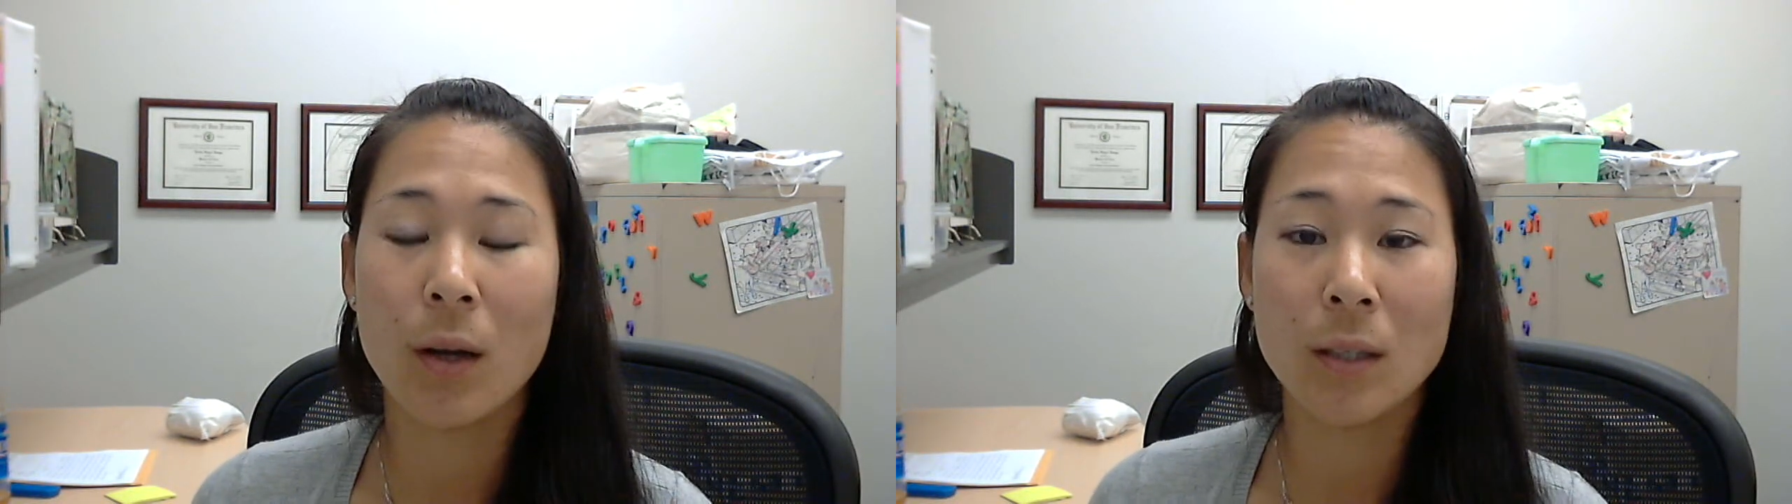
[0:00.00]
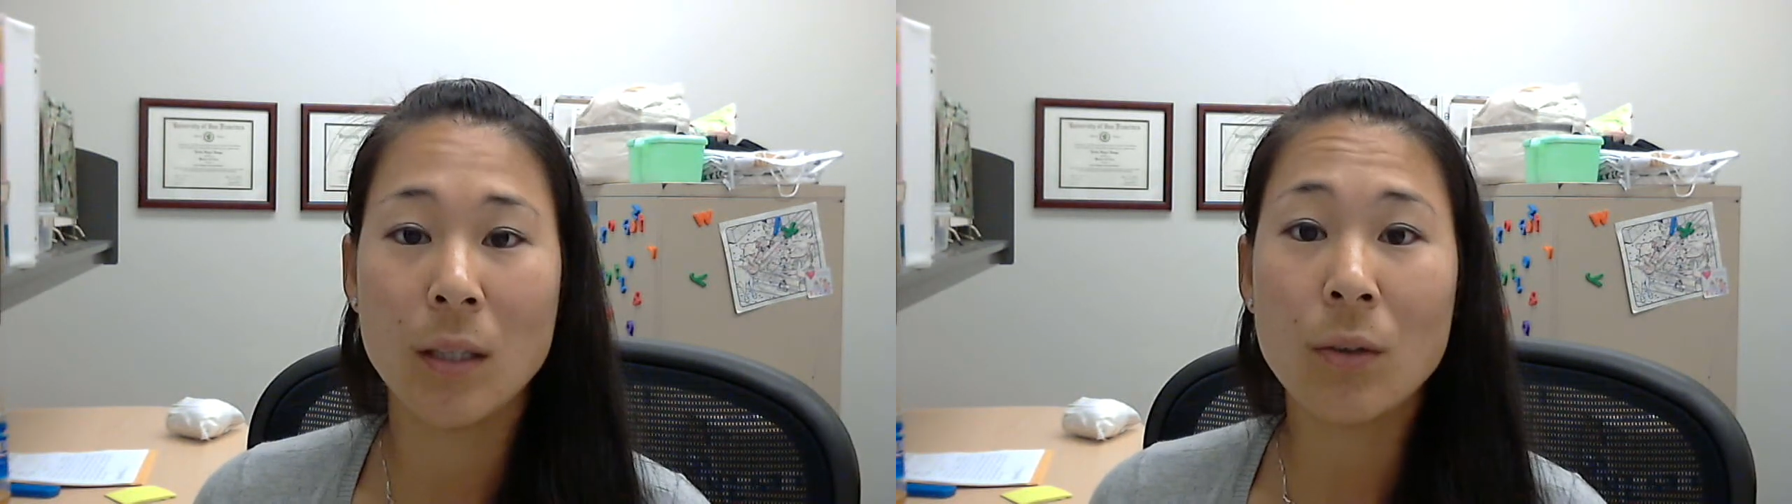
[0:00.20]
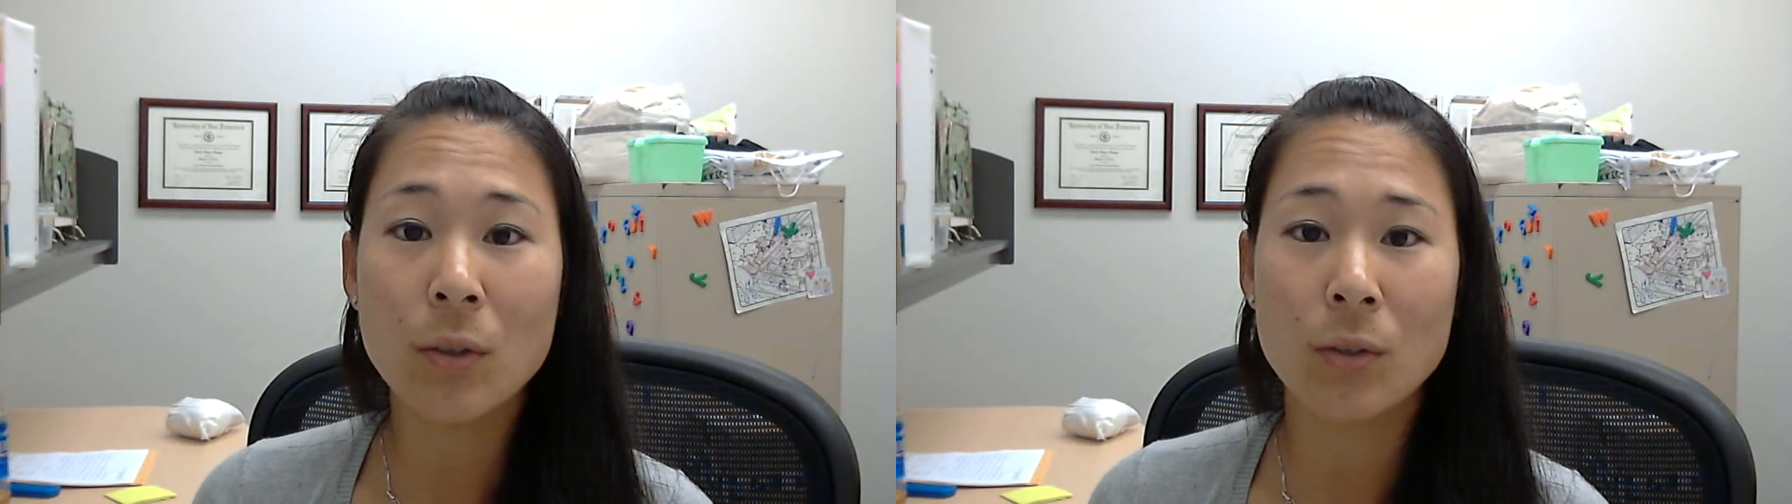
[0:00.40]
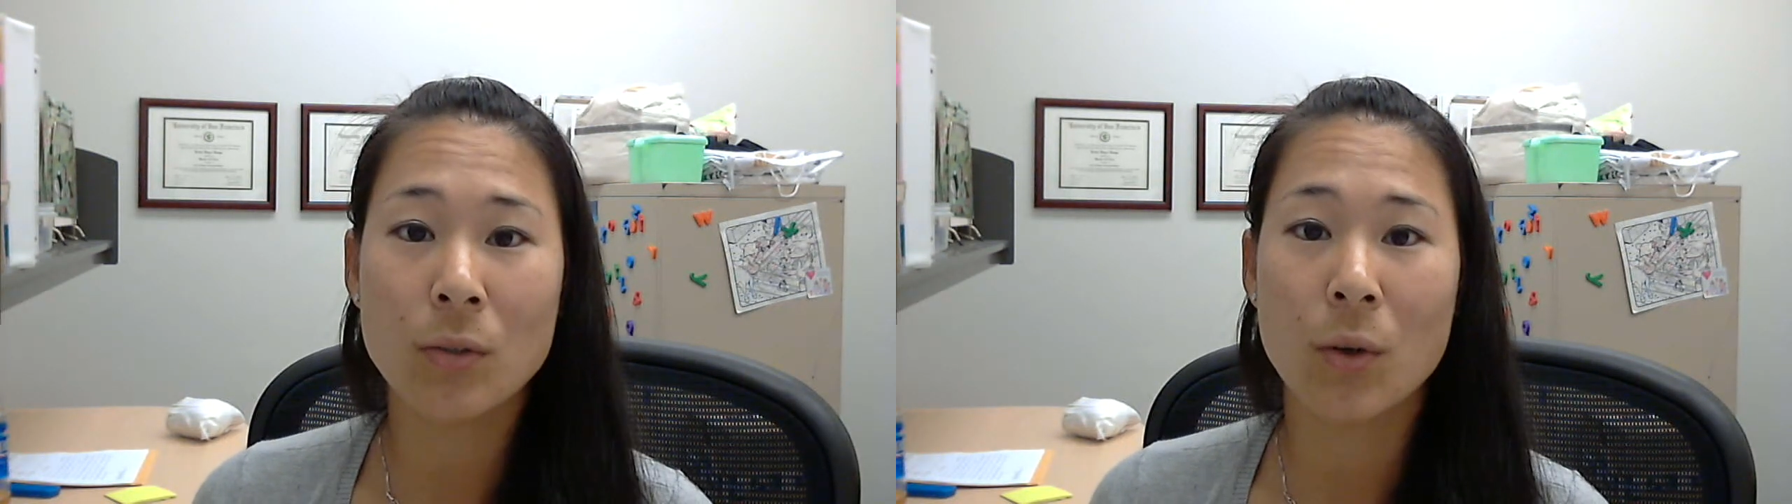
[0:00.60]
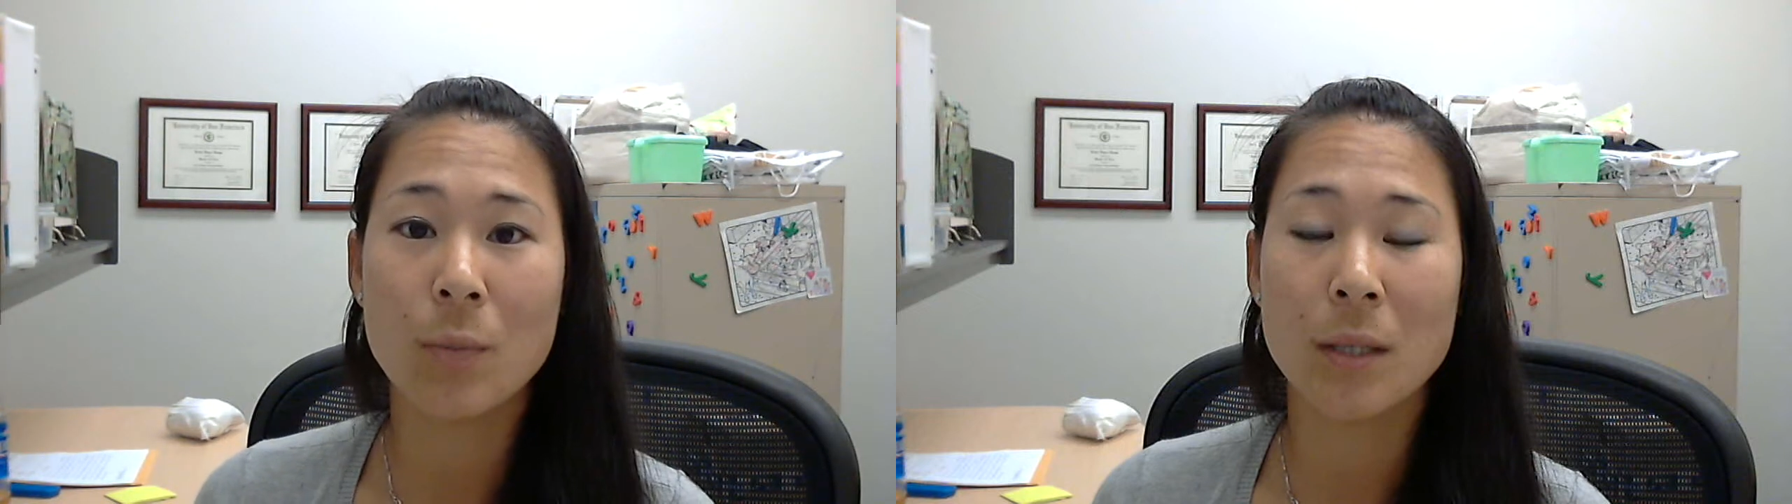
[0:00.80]
a year or
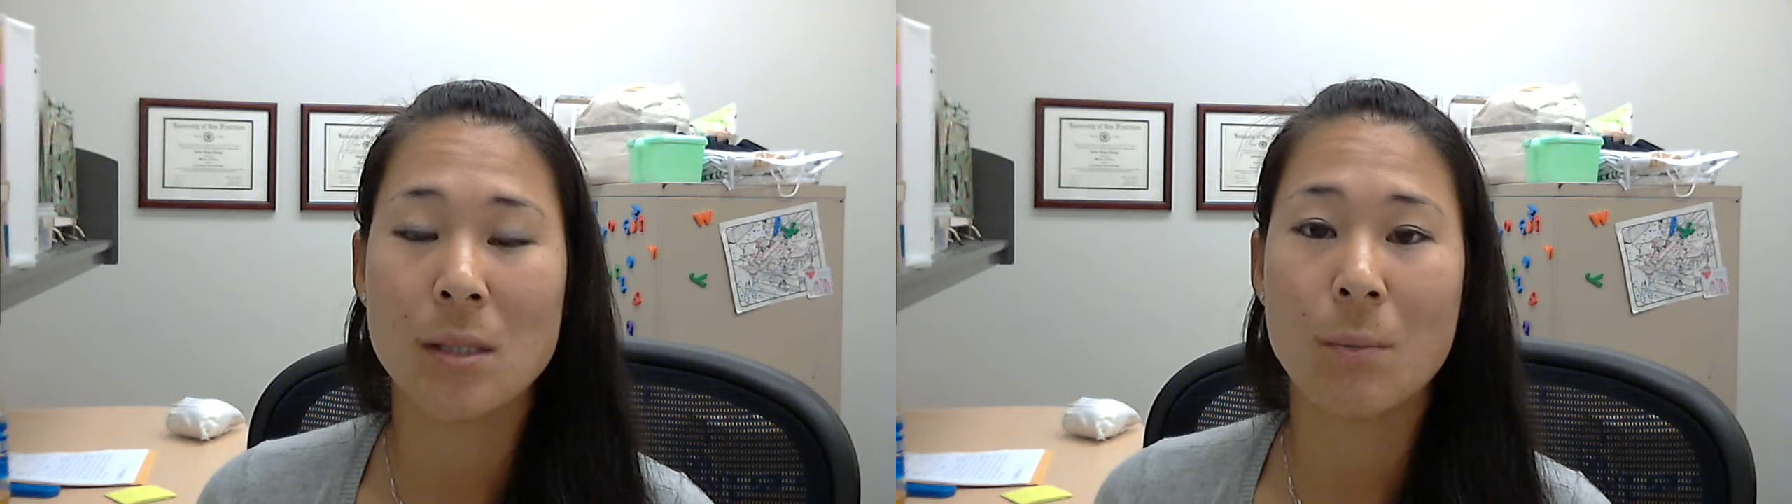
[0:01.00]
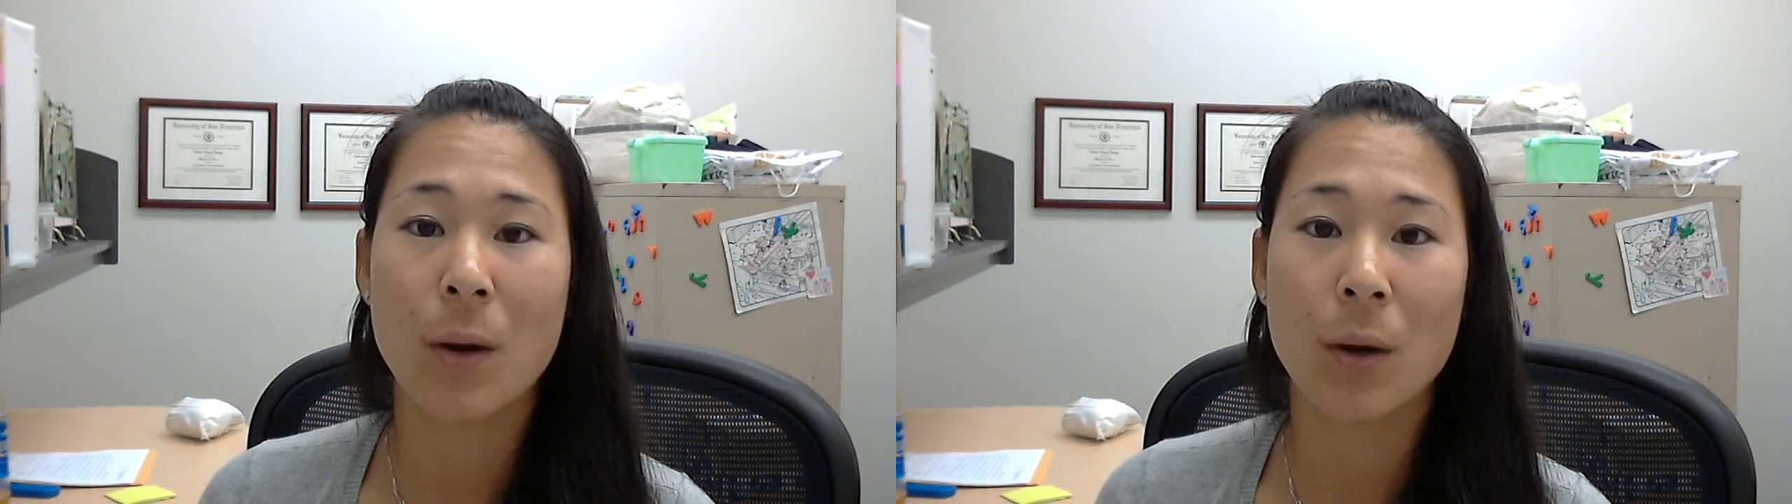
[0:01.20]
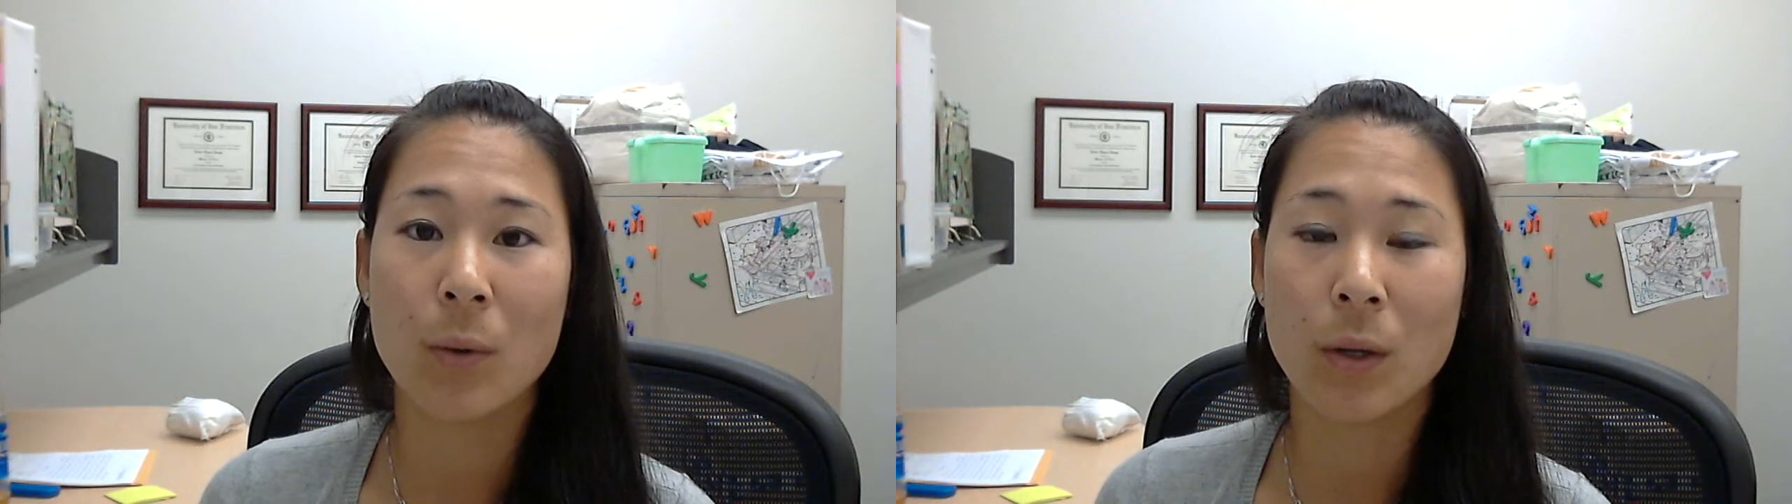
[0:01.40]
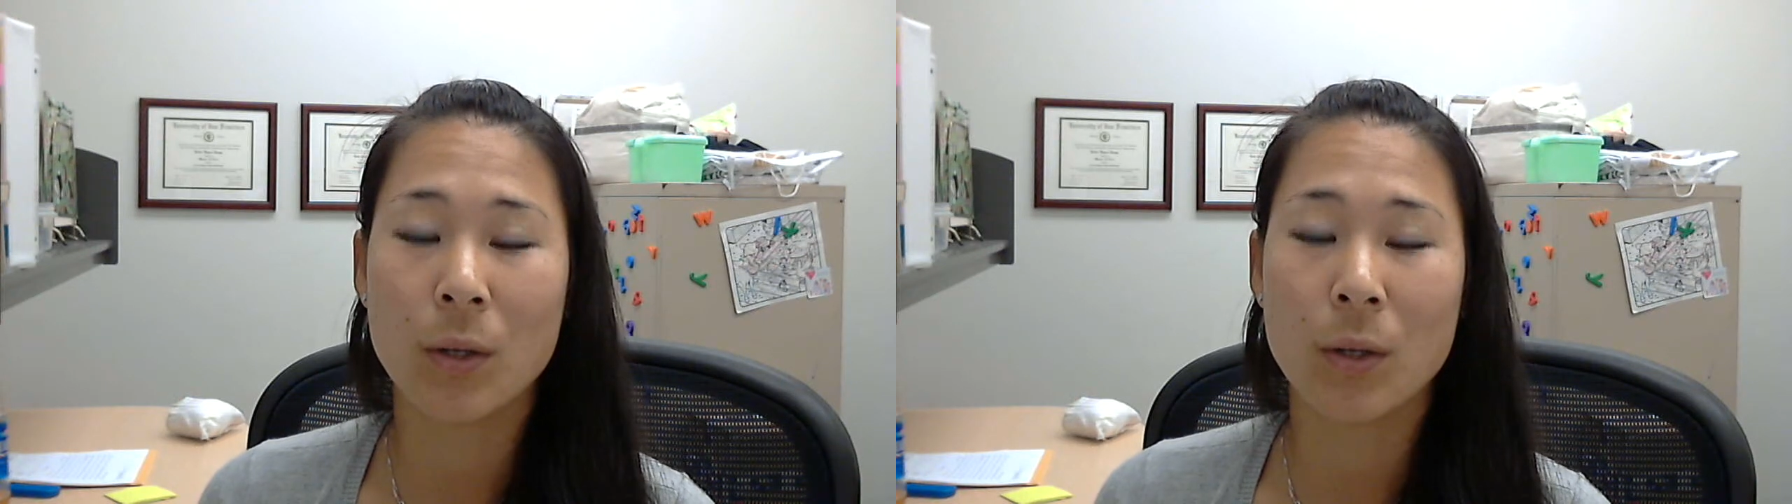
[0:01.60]
so because the borrower